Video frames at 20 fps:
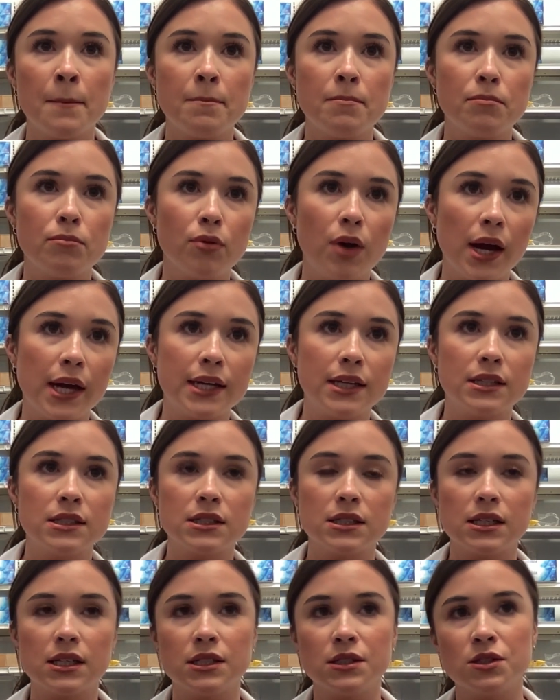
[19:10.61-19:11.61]
bright
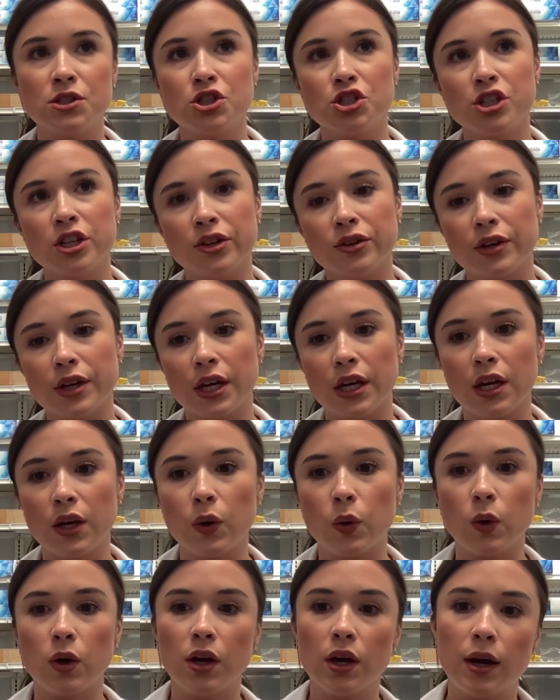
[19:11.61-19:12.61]
and cheery
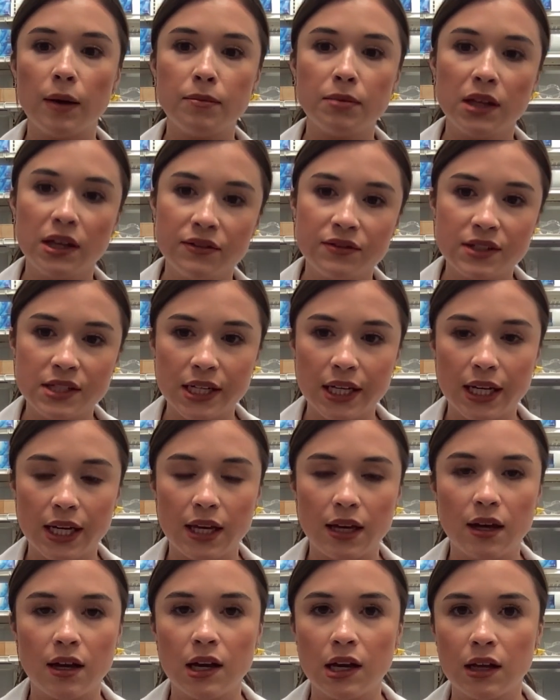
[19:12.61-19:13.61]
or uplifting,
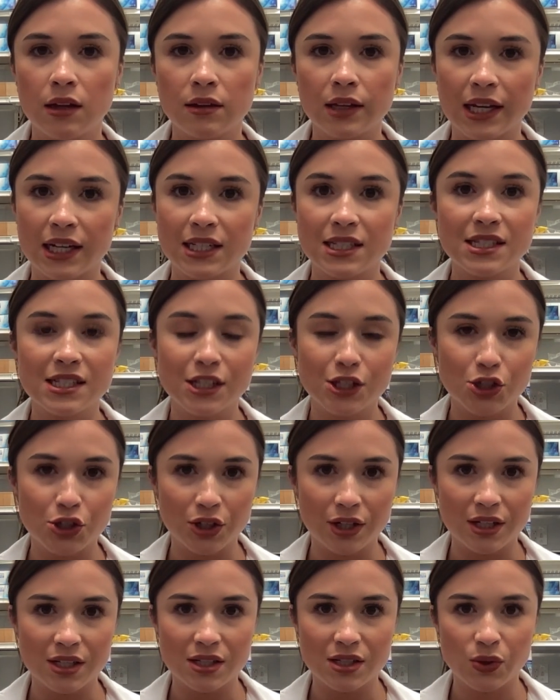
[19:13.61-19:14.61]
like a
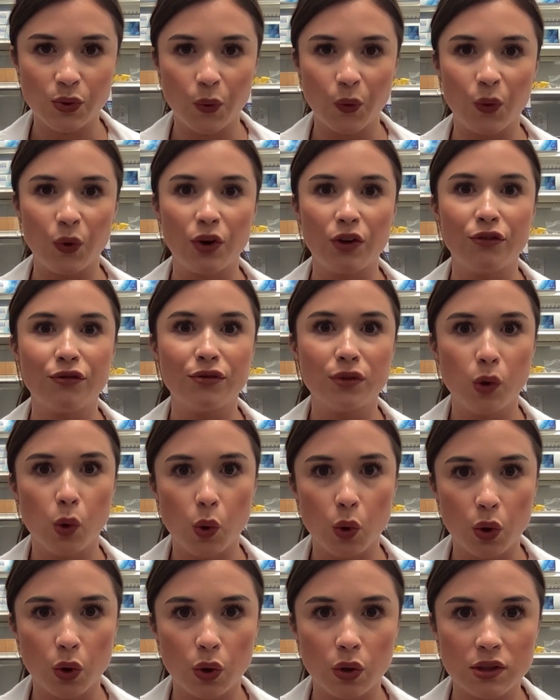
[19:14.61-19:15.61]
citrus or a
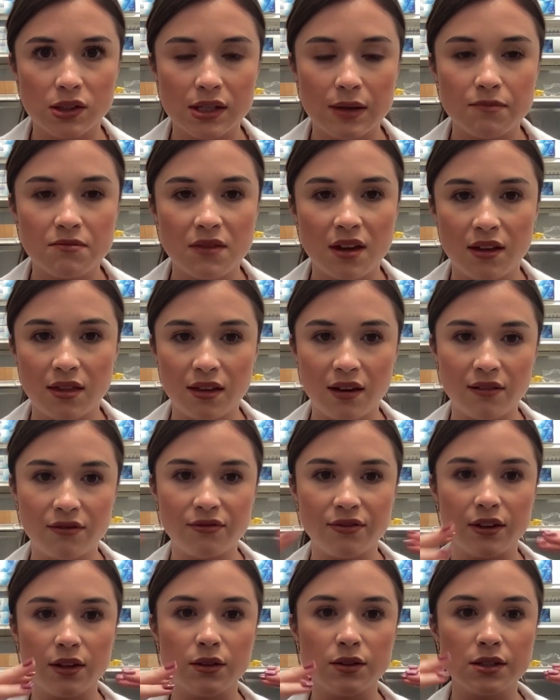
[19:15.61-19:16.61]
floral, something that
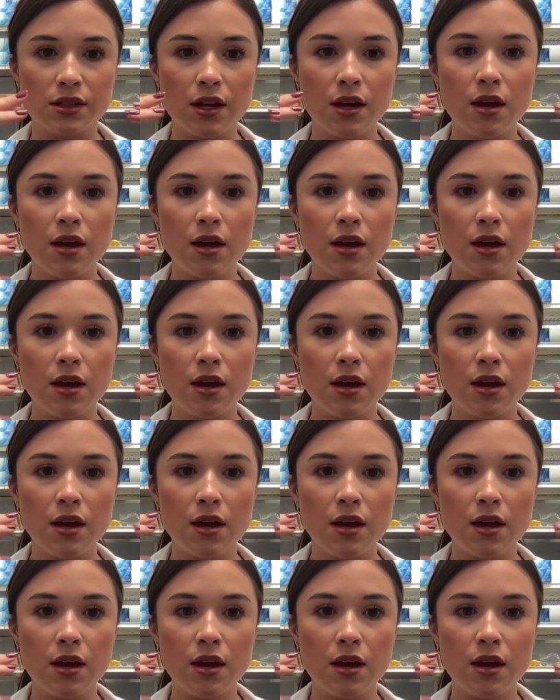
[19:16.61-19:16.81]
feels